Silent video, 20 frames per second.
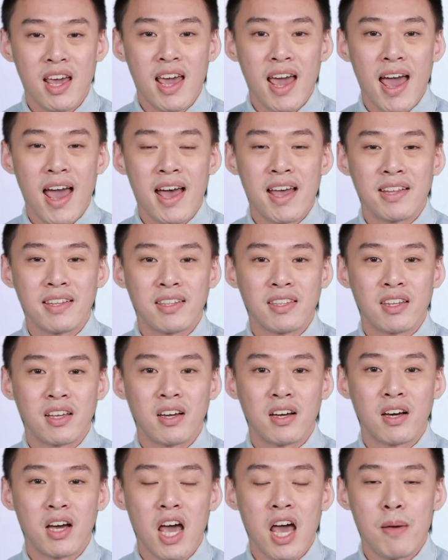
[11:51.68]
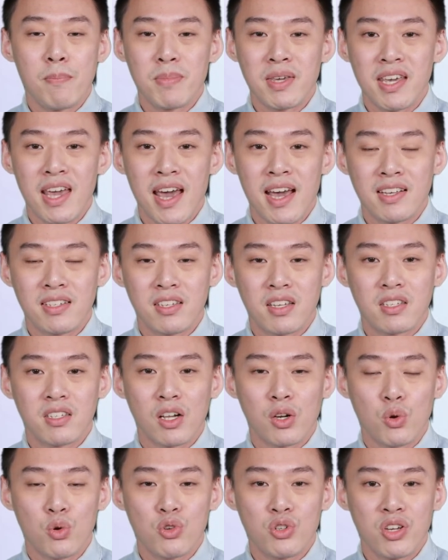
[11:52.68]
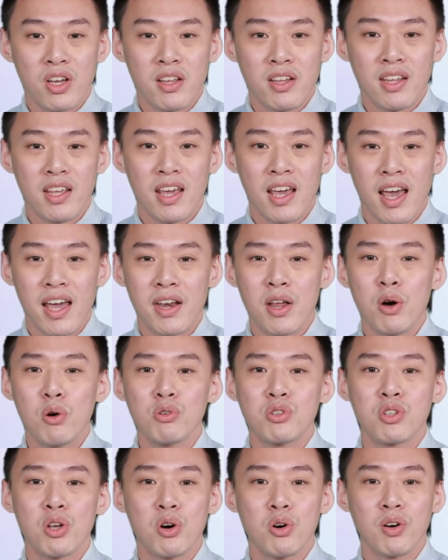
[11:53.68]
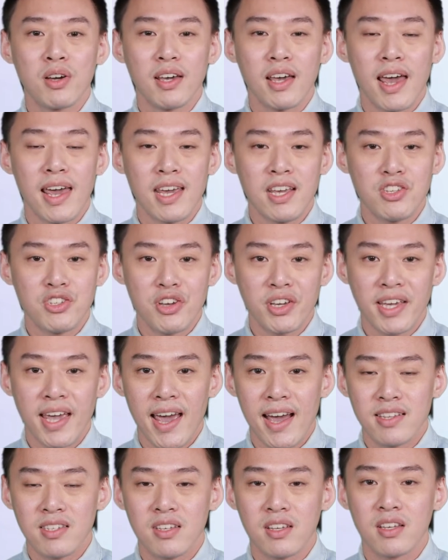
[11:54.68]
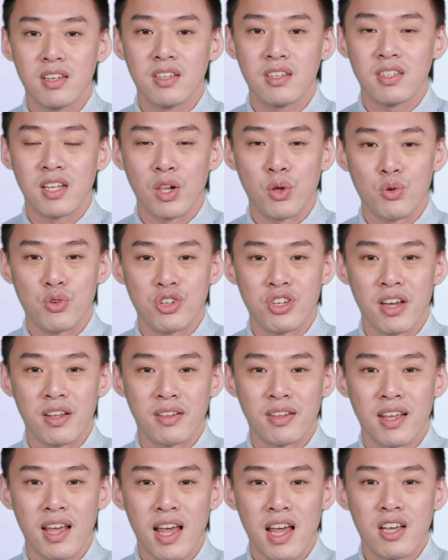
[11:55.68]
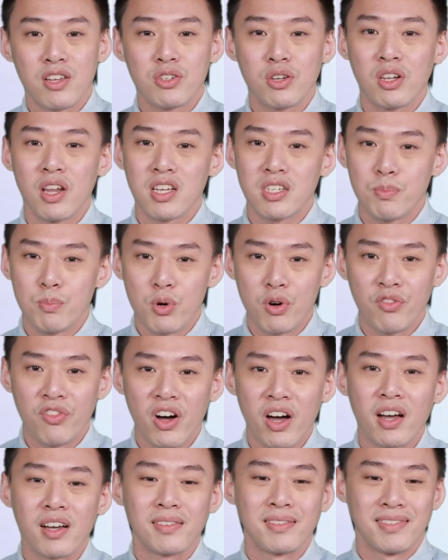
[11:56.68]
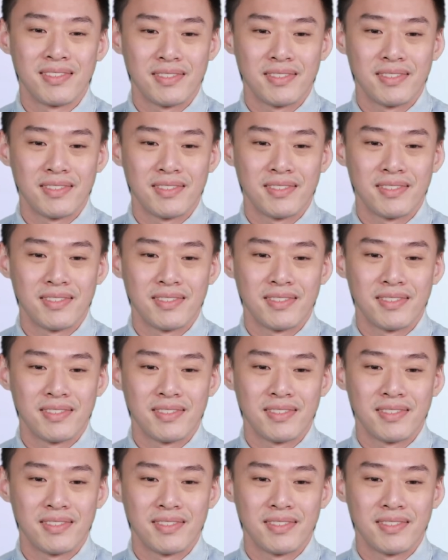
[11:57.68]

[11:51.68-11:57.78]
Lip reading: and MES solution, and also EtherCAT solution. So let's move on.